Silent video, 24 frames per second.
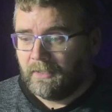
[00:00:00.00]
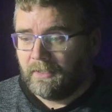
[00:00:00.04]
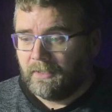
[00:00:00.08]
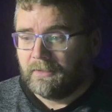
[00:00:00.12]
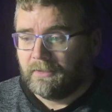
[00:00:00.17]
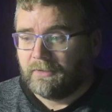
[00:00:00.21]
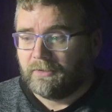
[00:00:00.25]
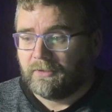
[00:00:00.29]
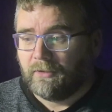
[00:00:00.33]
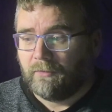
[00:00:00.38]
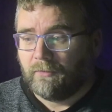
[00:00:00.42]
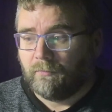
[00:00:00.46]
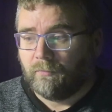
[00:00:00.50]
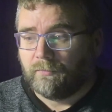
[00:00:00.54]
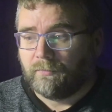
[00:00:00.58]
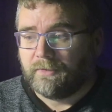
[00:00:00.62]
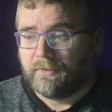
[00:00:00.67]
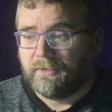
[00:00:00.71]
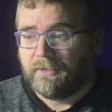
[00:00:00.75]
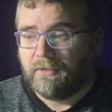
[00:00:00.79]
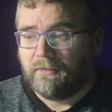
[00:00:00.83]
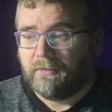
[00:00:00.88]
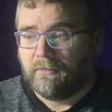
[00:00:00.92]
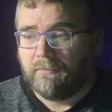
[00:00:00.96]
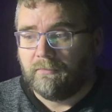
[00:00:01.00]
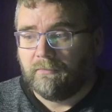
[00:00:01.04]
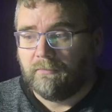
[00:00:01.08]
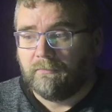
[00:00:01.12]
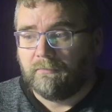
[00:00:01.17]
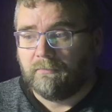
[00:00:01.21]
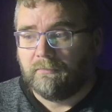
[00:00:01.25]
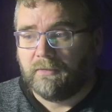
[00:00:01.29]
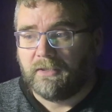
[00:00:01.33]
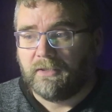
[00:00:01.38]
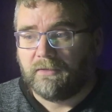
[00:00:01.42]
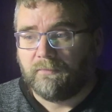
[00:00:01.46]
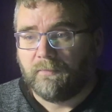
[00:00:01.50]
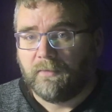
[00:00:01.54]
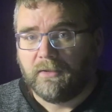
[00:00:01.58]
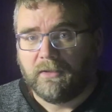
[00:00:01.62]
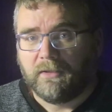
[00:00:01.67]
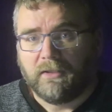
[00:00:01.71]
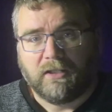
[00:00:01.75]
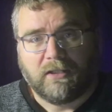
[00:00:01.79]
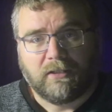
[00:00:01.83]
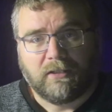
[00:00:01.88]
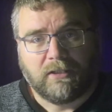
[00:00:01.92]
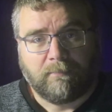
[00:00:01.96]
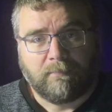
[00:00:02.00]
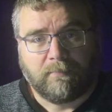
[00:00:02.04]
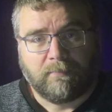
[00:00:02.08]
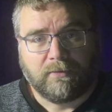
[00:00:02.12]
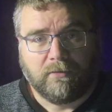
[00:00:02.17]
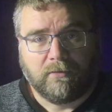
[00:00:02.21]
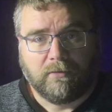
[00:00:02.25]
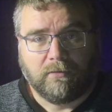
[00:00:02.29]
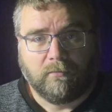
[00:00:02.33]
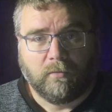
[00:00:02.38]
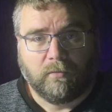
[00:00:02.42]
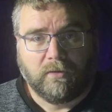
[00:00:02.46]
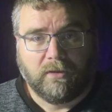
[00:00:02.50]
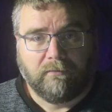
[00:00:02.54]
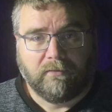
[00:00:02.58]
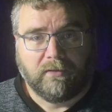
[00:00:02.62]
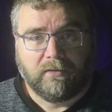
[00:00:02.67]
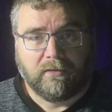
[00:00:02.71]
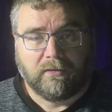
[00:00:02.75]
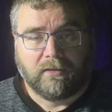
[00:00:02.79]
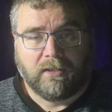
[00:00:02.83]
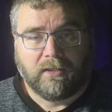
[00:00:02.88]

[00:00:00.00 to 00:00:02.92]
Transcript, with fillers: So we'll see you next week, next episode, whatever,